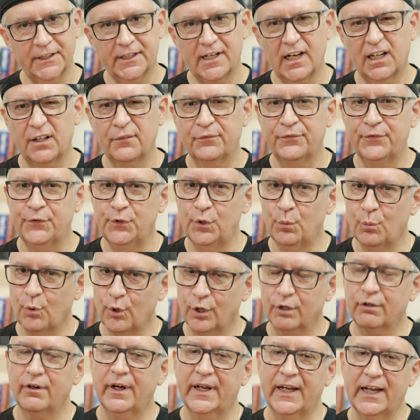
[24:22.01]
got a few
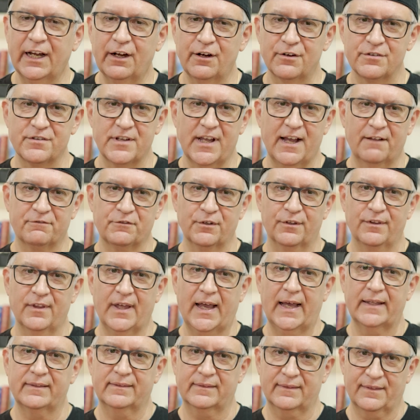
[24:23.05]
more gray hairs after
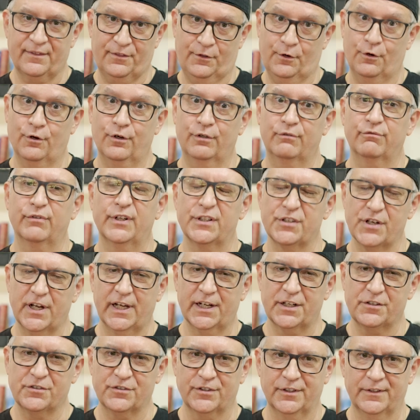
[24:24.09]
that 3rd
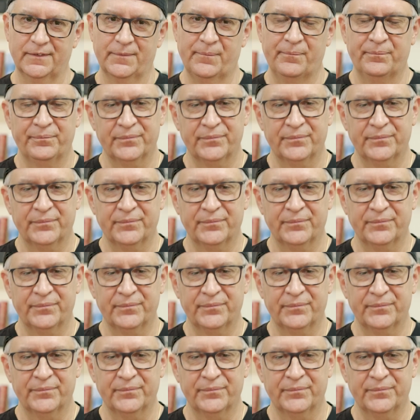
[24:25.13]
rejection.